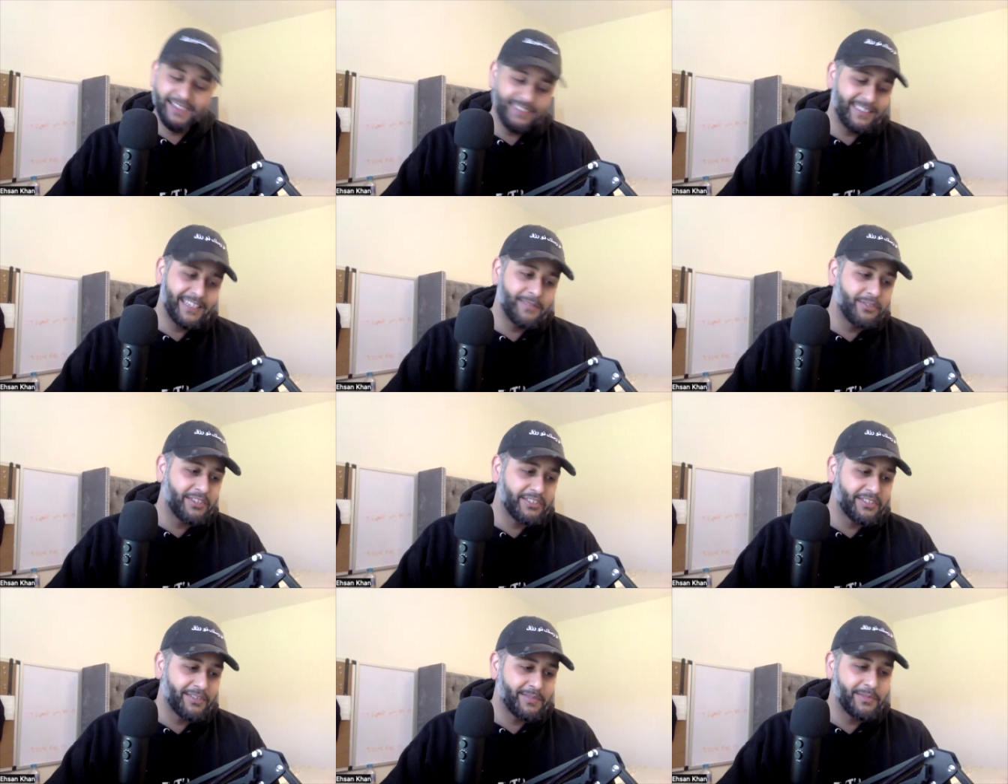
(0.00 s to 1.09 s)
His team should have
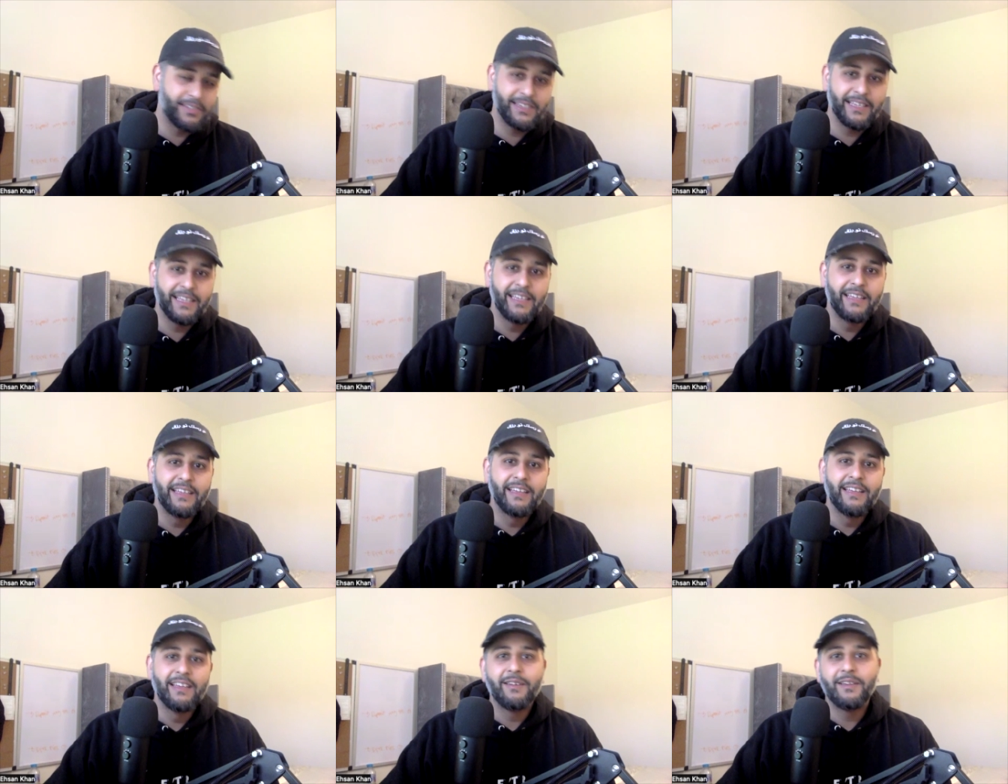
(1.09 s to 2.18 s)
stopped it. Bad for him
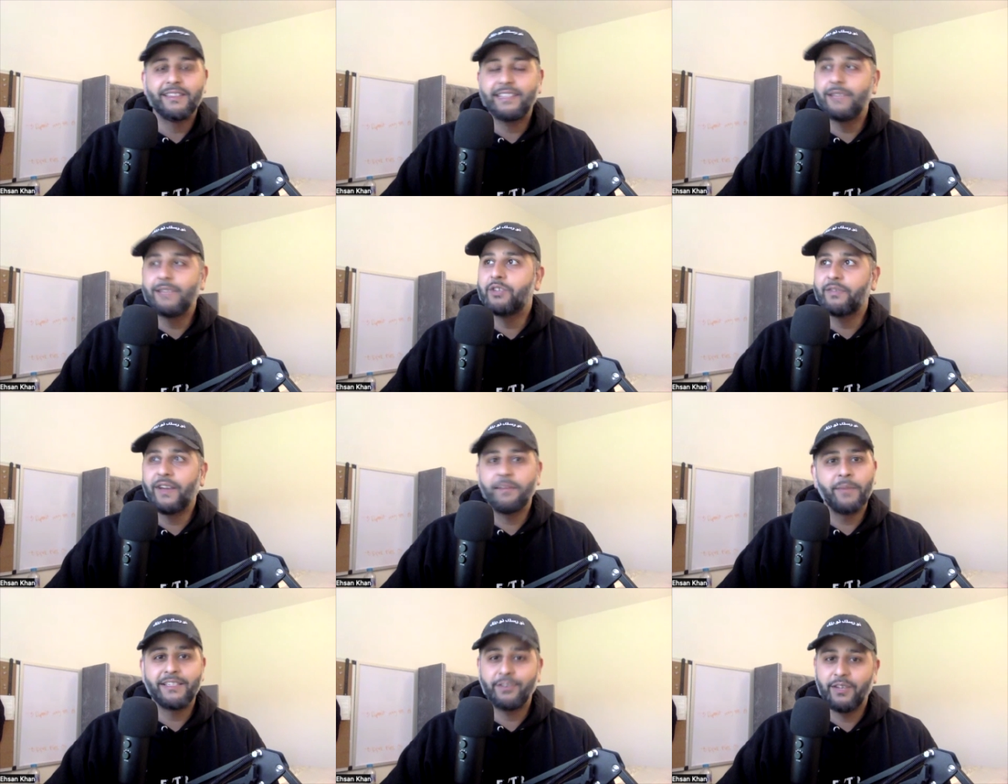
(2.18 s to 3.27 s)
his team should have had
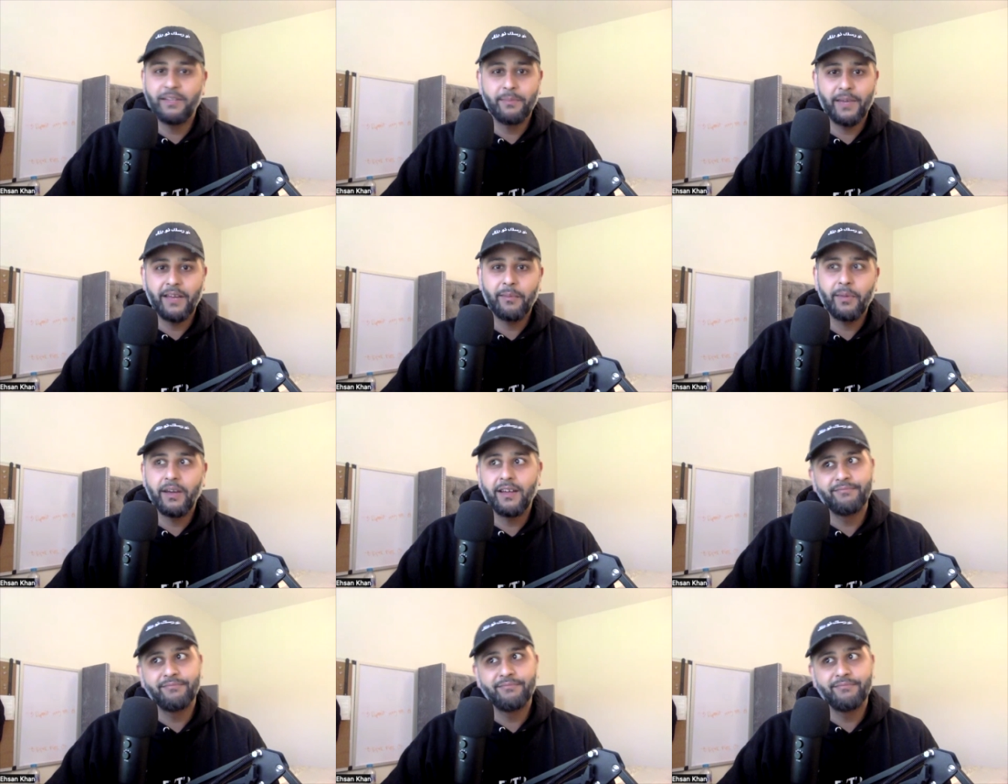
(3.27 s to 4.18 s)
mercy on him, man. But